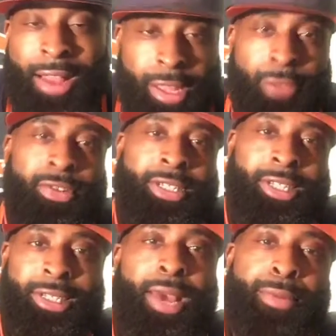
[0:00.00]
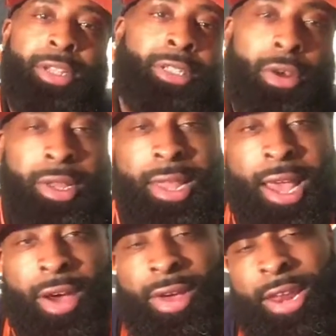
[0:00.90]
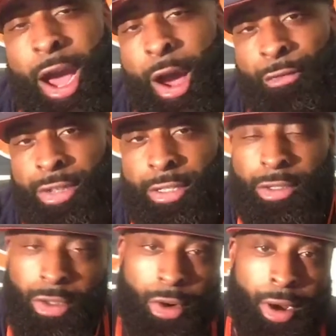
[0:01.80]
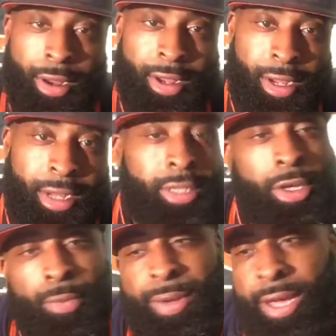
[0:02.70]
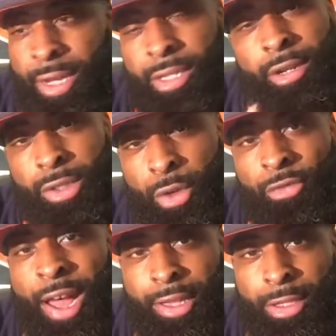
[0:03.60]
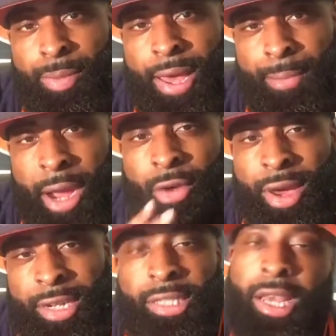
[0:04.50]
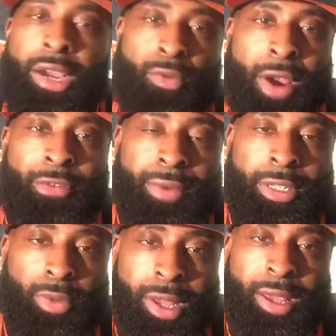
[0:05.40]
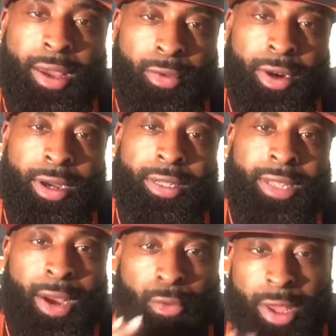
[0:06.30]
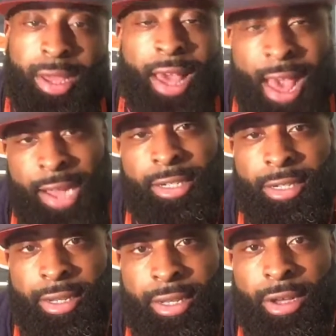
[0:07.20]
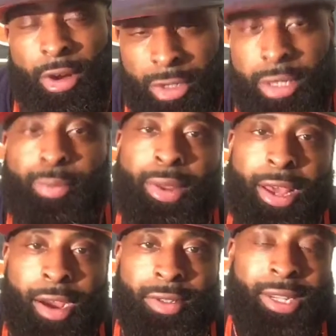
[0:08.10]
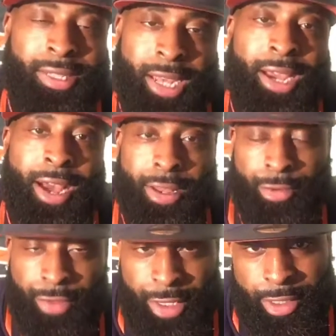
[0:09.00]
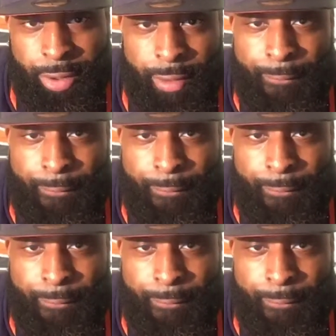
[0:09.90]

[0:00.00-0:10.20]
Our defense could shut Minnesota down and our offense could score. So because of those two factors, man, my greatest takeaway from this weekend was that we could actually go to the playoffs and take our division.